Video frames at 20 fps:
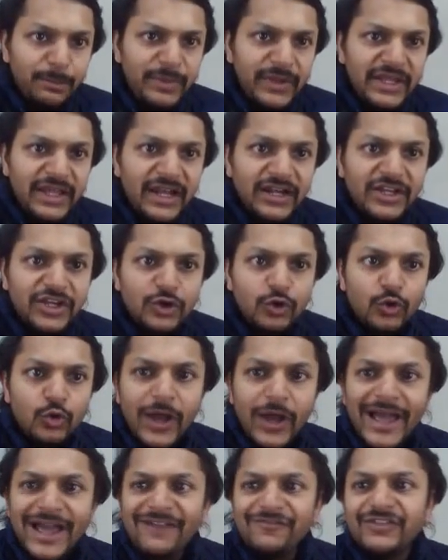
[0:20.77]
P and
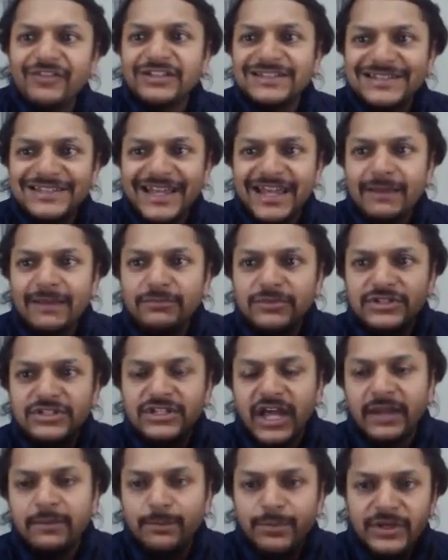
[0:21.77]
Q have the same
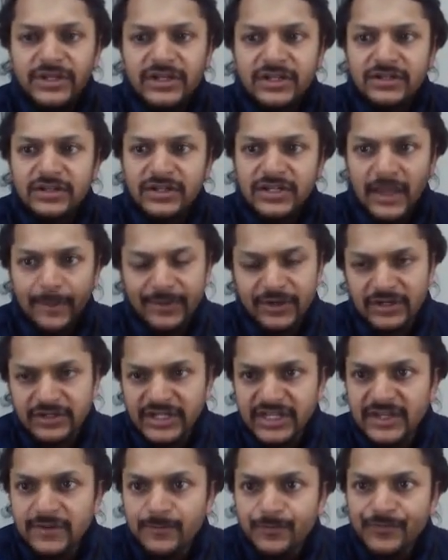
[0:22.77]
time period capital
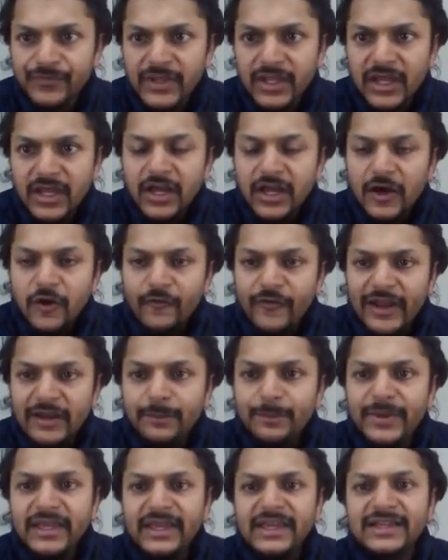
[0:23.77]
T. When
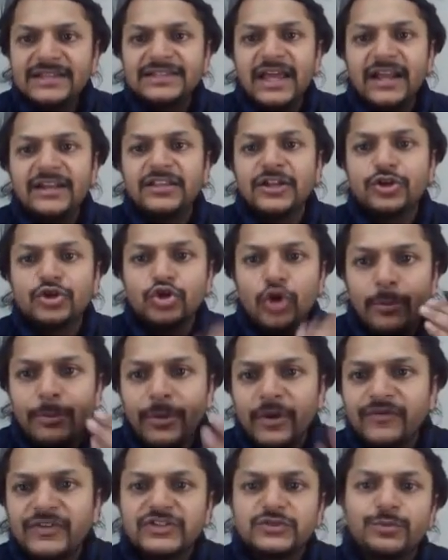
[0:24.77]
P is at the top
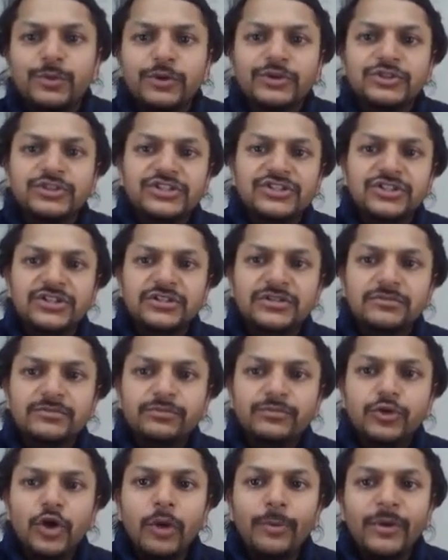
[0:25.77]
of its
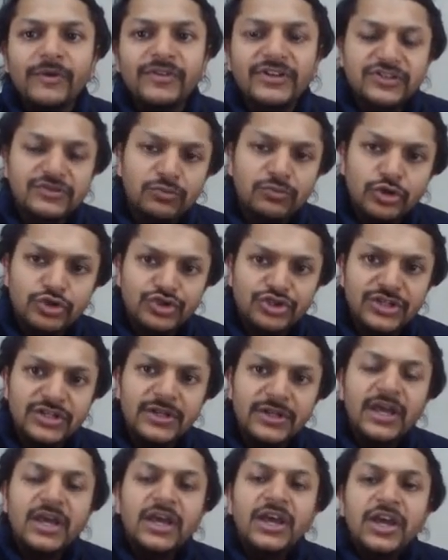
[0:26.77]
position, top of its
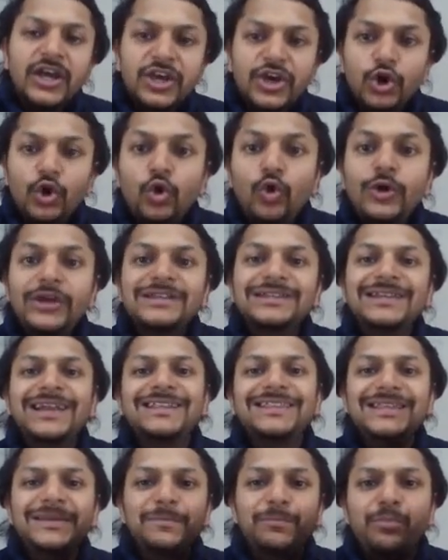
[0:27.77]
motion, Q is
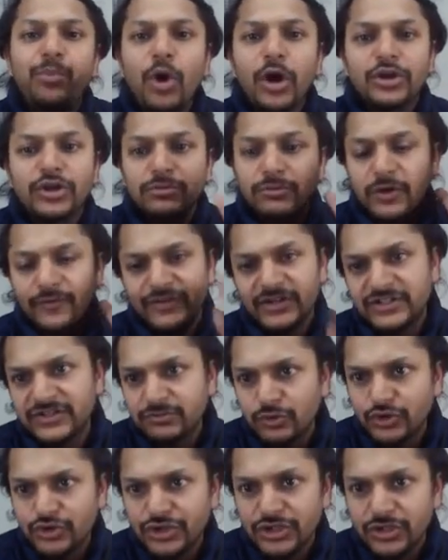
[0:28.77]
at the bottom of its
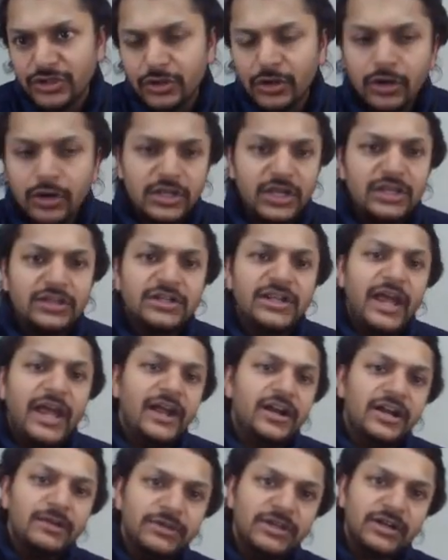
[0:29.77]
motion. Okay, the
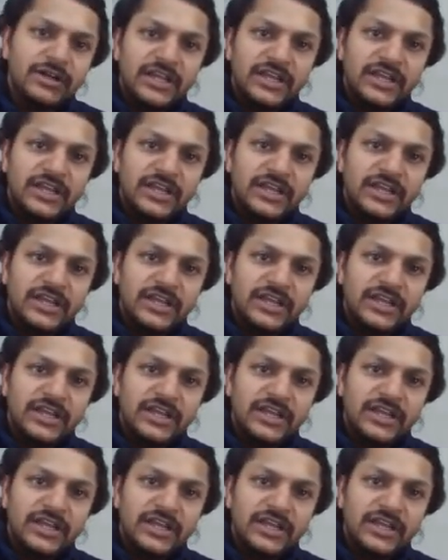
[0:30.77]
diagrams are